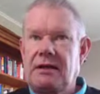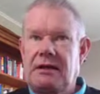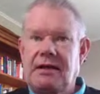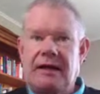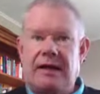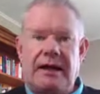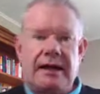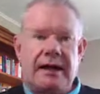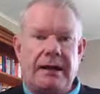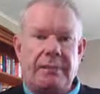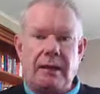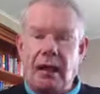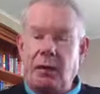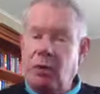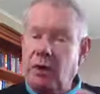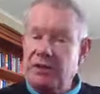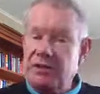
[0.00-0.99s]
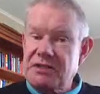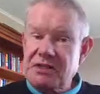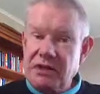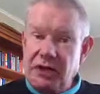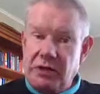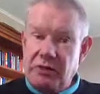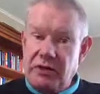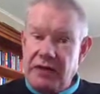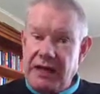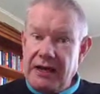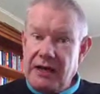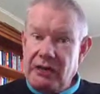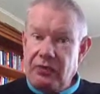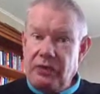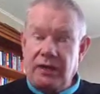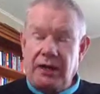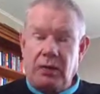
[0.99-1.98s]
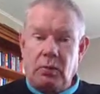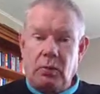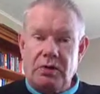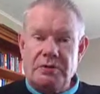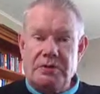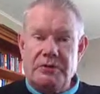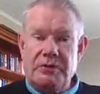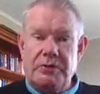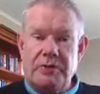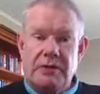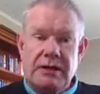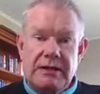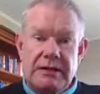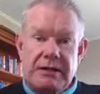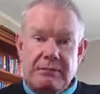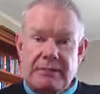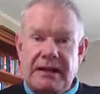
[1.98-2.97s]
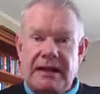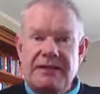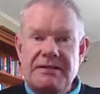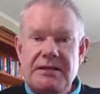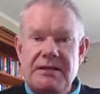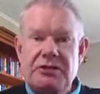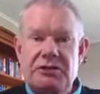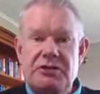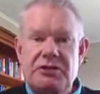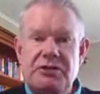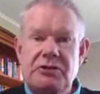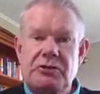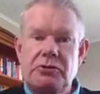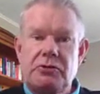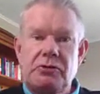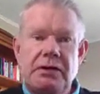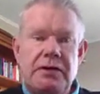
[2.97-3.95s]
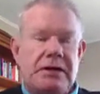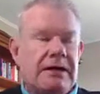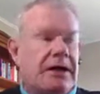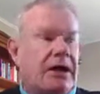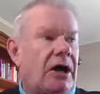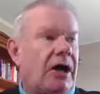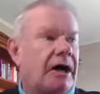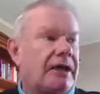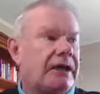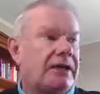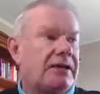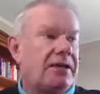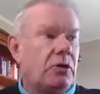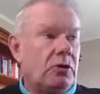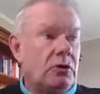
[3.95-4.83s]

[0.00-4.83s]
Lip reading: I want to slow down, I want to pay attention to, I can